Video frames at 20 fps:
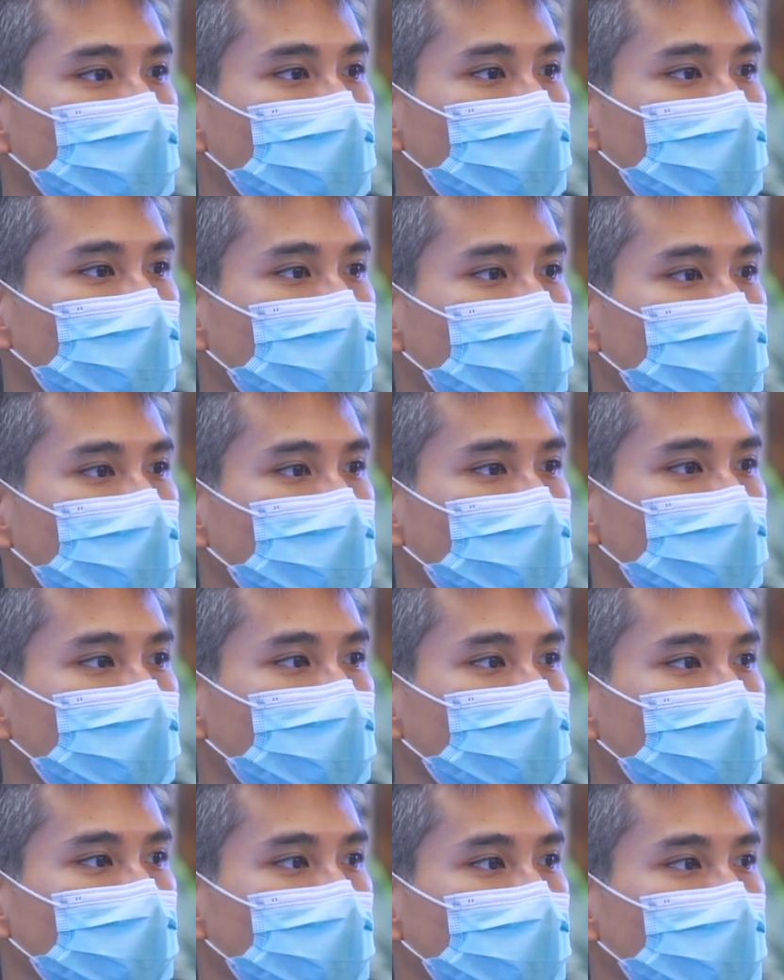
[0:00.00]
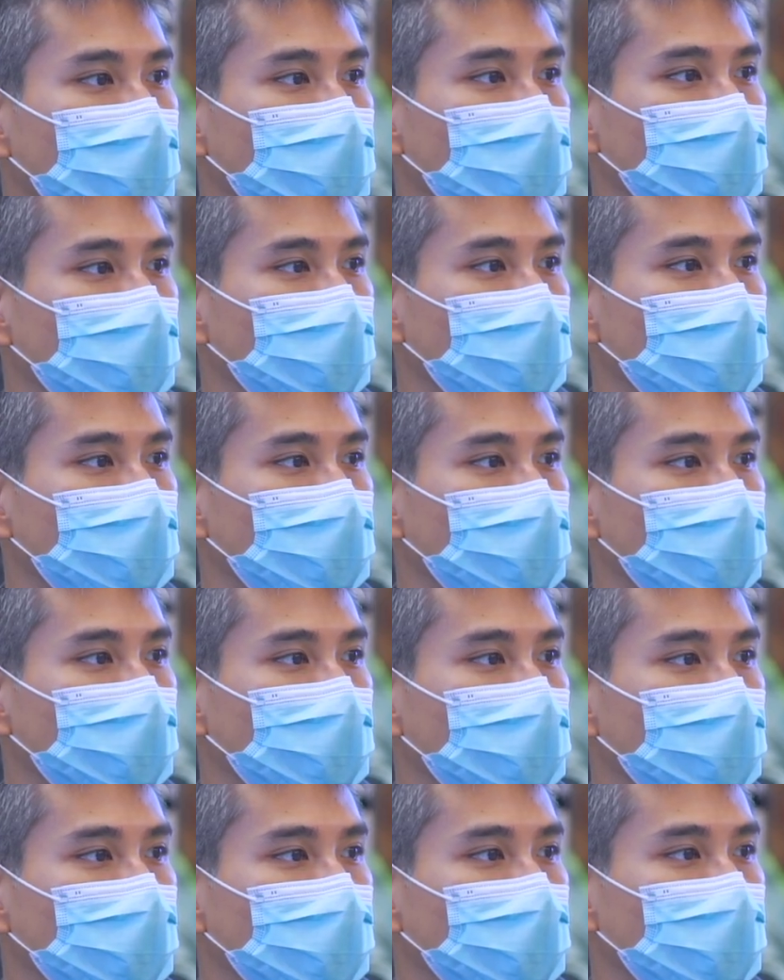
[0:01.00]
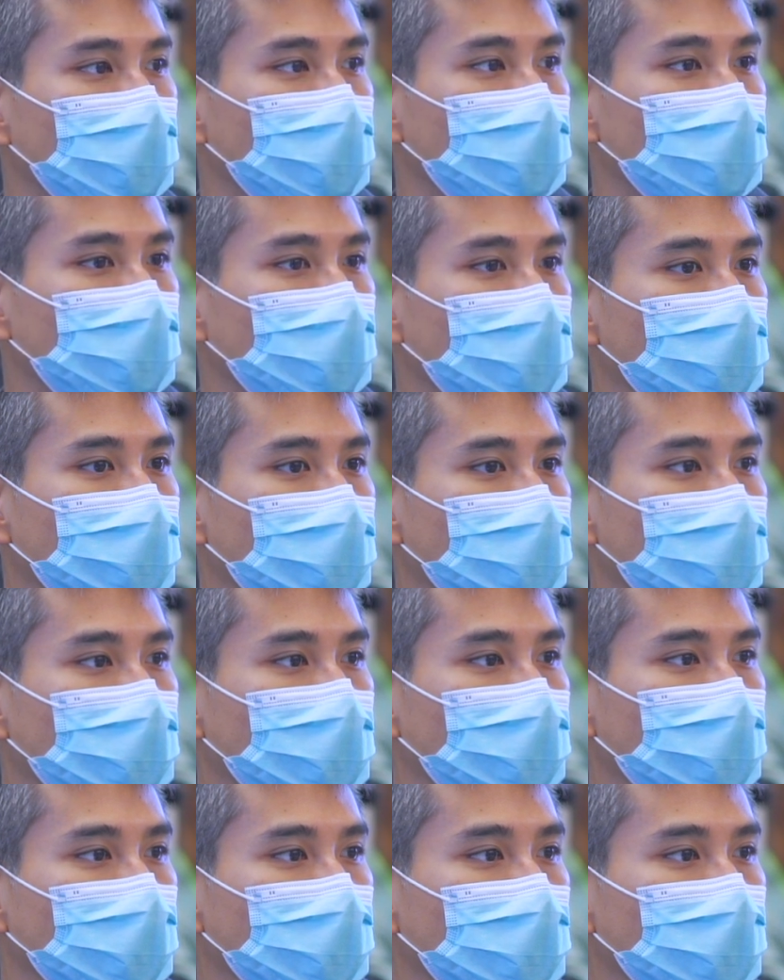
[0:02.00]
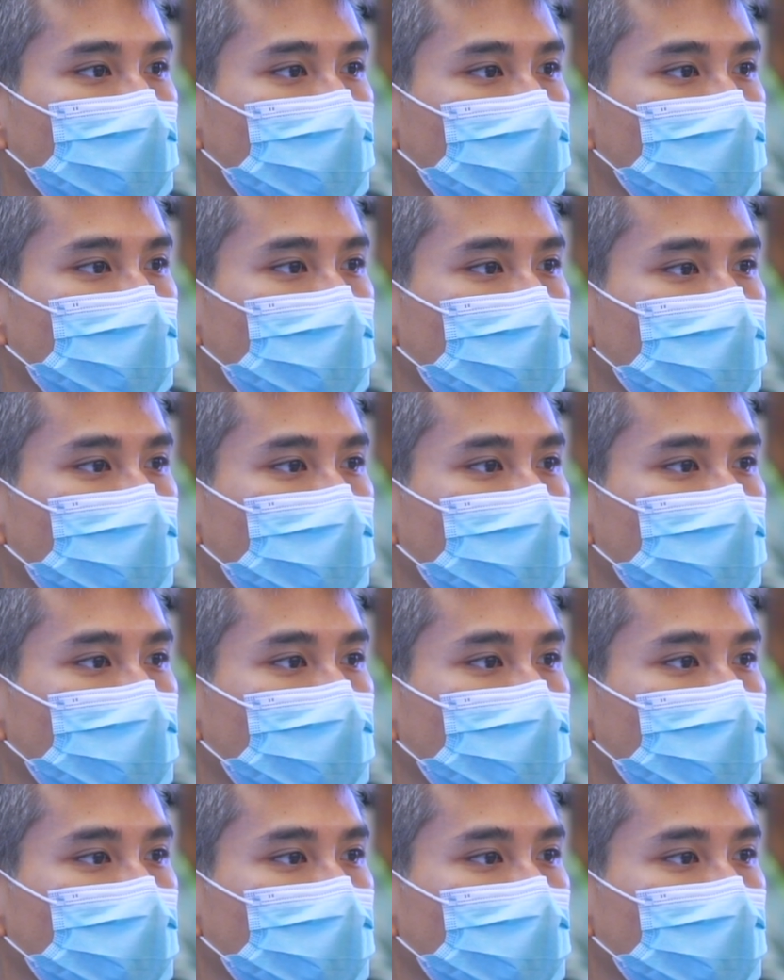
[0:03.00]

are actually being used in the OpenMRS